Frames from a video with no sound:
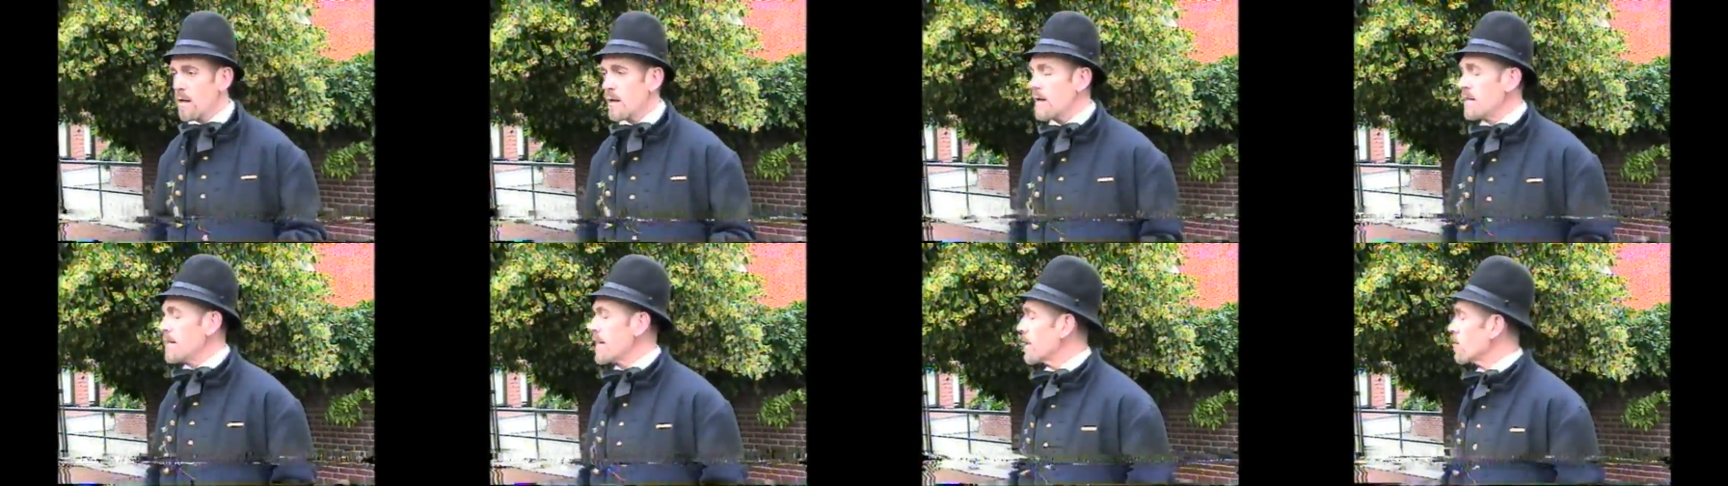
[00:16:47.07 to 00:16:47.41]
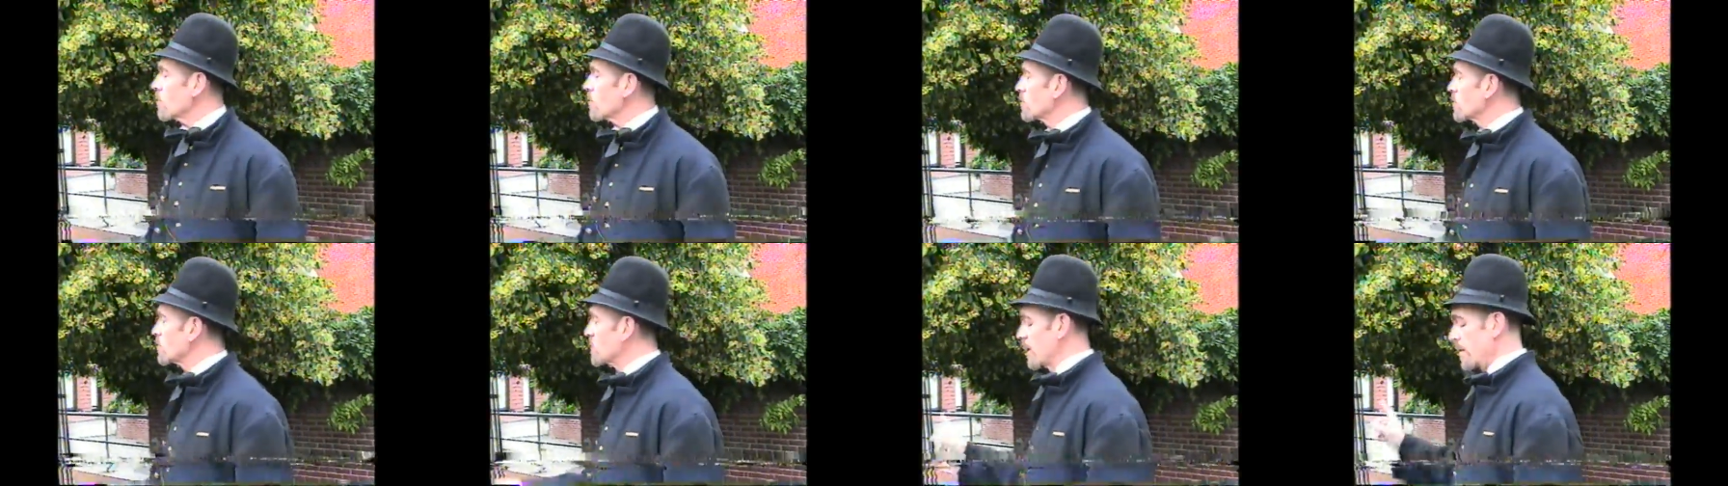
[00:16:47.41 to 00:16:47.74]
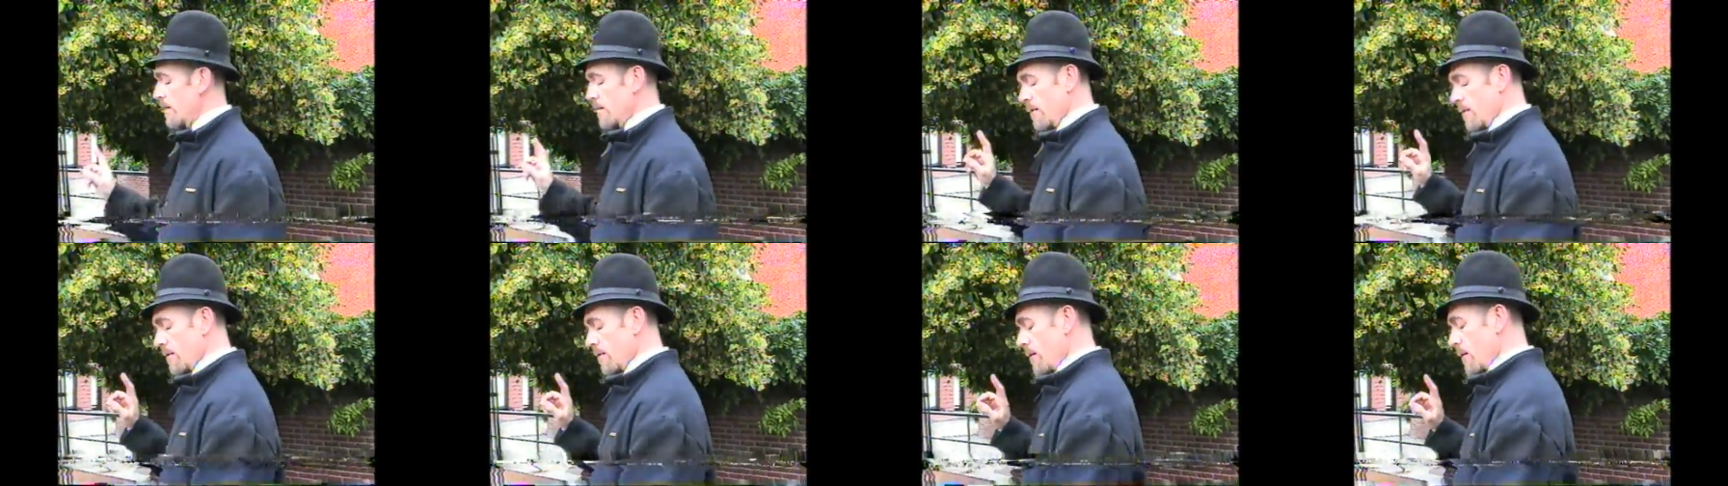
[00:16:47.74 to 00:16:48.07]
Nicholson
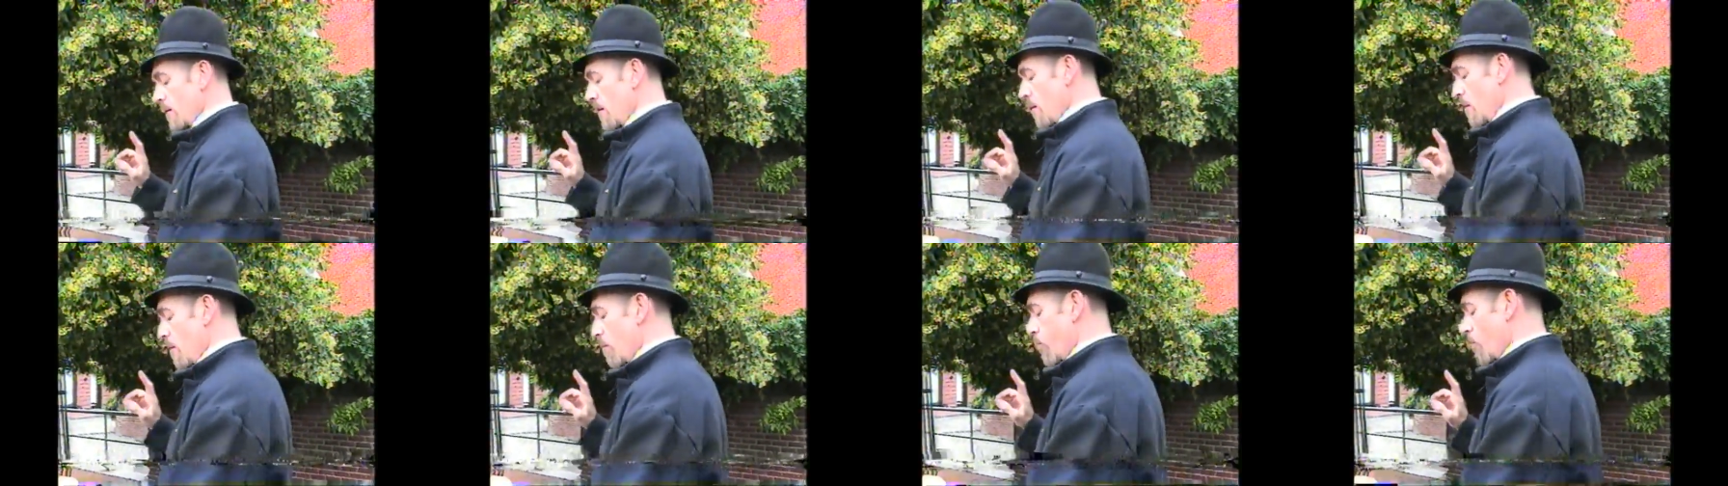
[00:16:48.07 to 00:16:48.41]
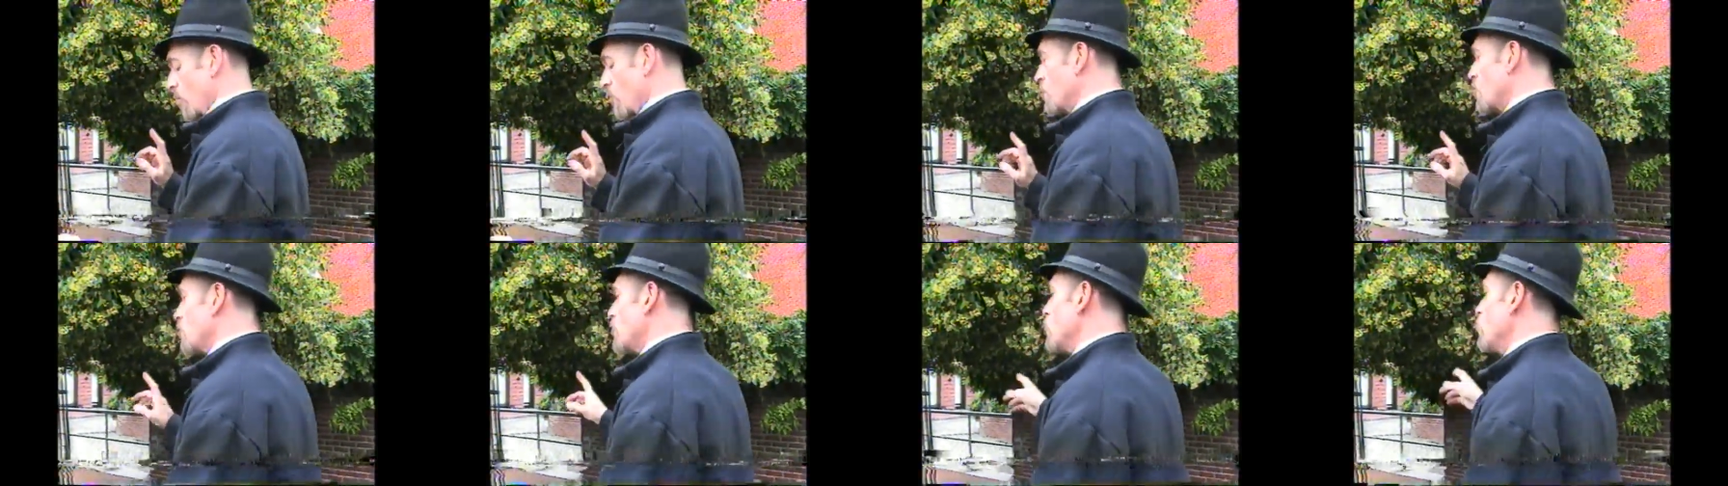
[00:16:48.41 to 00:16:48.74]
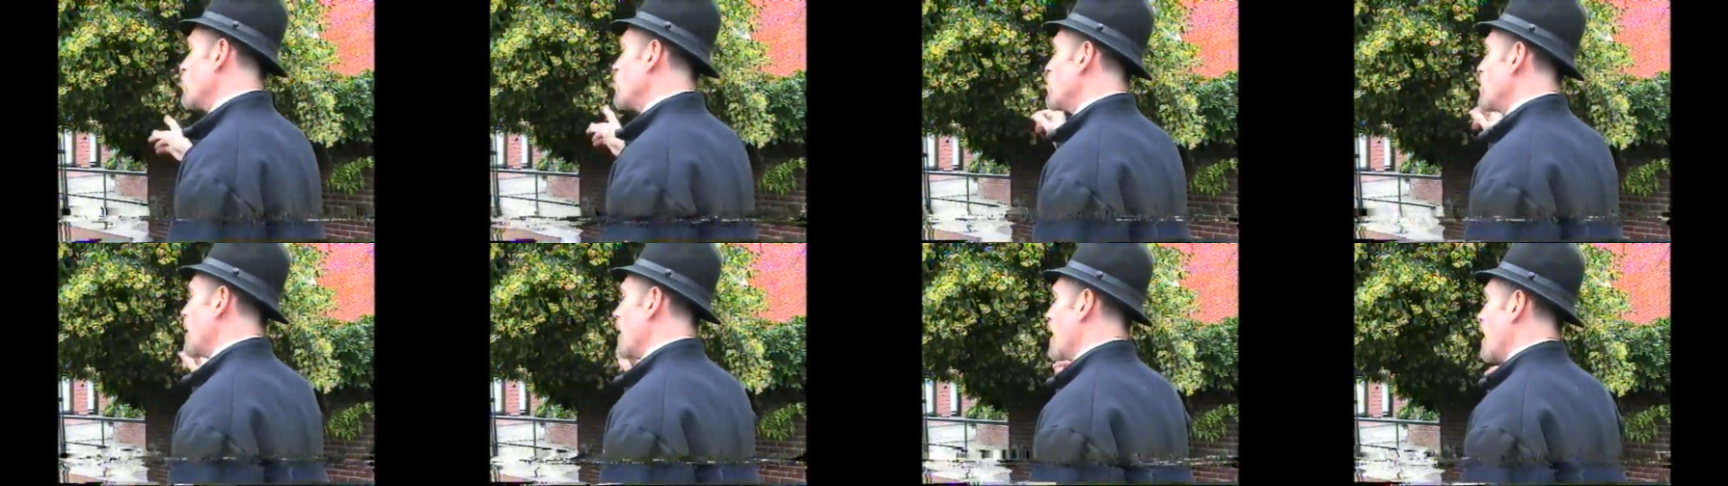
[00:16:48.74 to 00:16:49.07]

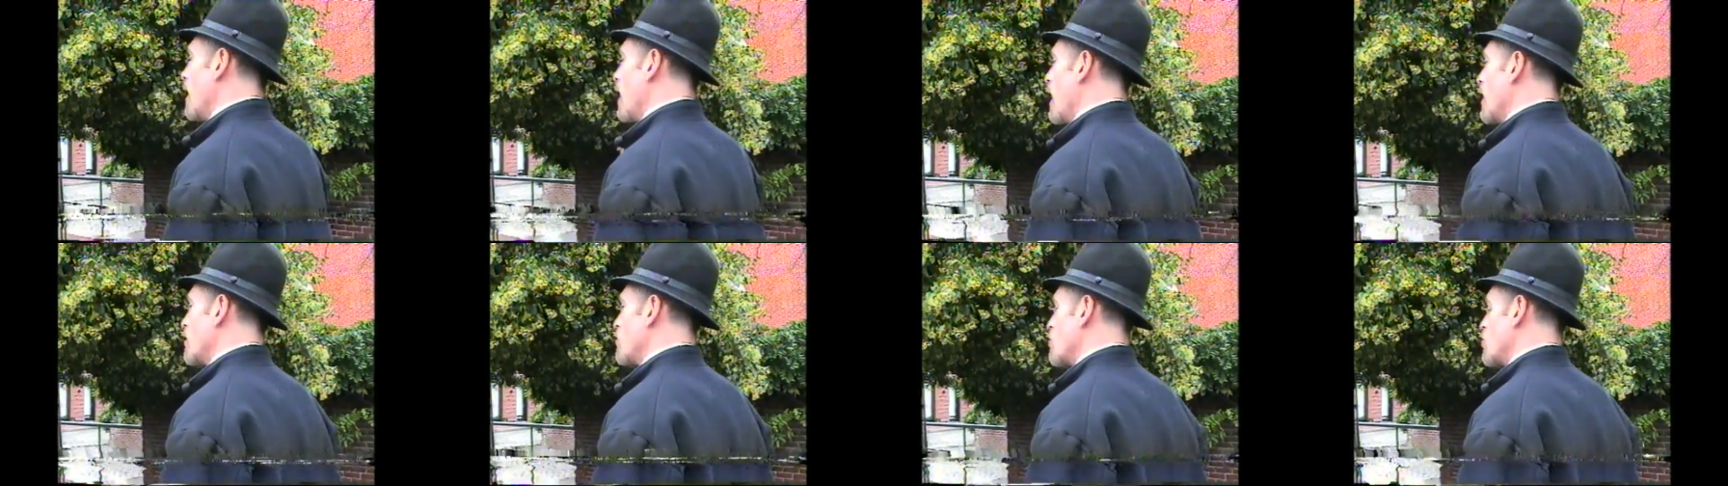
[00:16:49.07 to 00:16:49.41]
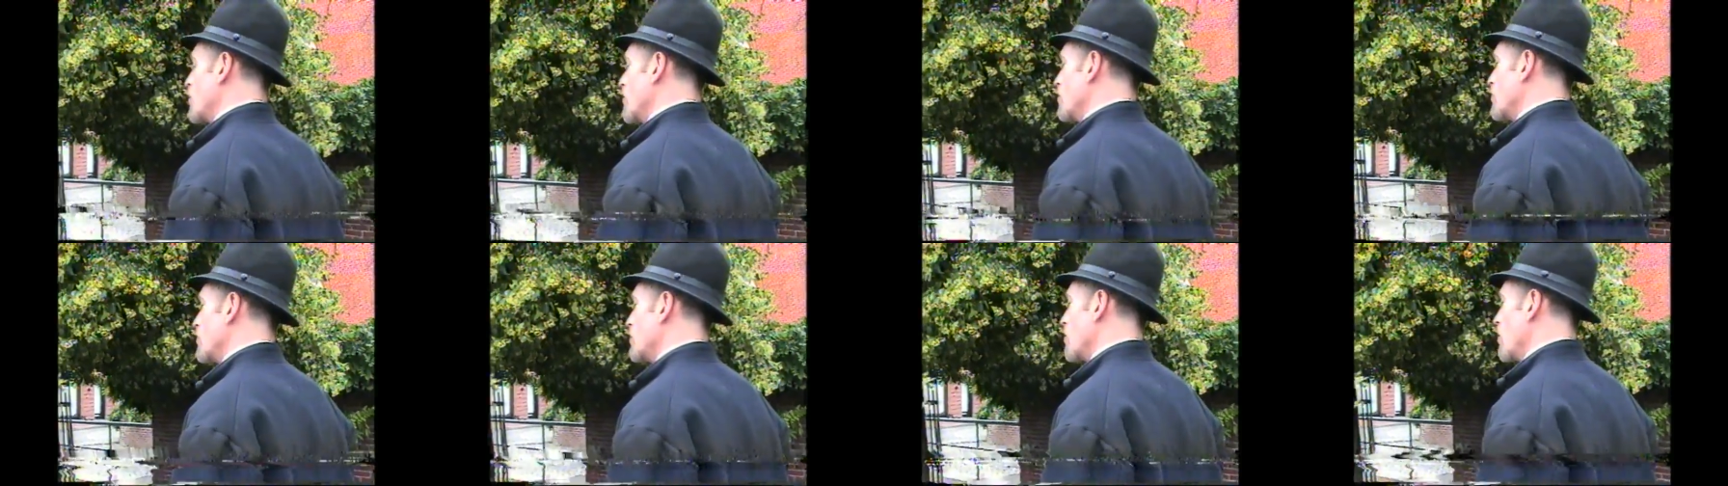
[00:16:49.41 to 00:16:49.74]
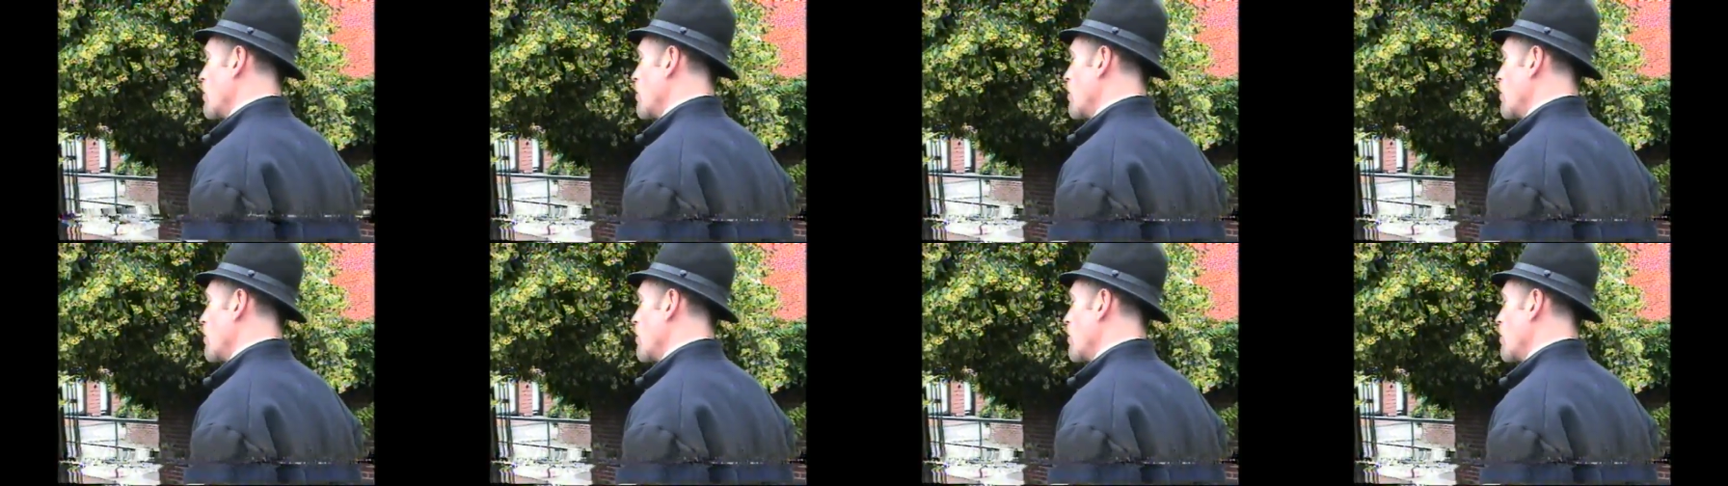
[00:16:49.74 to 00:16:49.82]
pursued Hutchins,